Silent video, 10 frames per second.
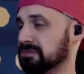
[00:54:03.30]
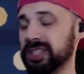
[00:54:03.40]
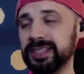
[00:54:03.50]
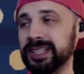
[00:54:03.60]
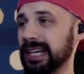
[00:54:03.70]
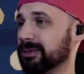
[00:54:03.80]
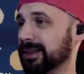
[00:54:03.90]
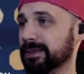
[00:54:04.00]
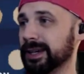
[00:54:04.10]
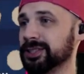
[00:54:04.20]
take away
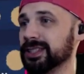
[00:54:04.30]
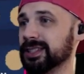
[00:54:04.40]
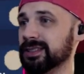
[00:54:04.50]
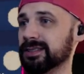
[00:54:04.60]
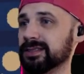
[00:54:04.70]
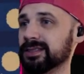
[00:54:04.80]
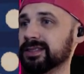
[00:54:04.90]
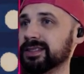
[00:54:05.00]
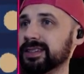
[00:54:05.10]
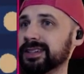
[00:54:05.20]
from my shield.
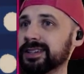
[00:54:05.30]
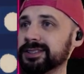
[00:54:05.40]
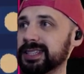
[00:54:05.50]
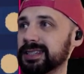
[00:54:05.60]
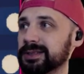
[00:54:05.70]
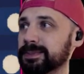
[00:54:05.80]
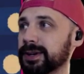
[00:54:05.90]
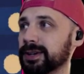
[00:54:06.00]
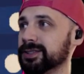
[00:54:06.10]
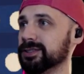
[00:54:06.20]
And all she did was
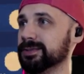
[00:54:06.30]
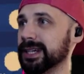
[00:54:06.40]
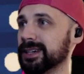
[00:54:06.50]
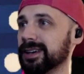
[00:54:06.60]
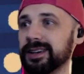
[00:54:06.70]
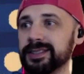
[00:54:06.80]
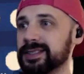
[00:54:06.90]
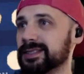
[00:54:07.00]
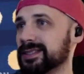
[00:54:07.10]
burn 2 of my cards.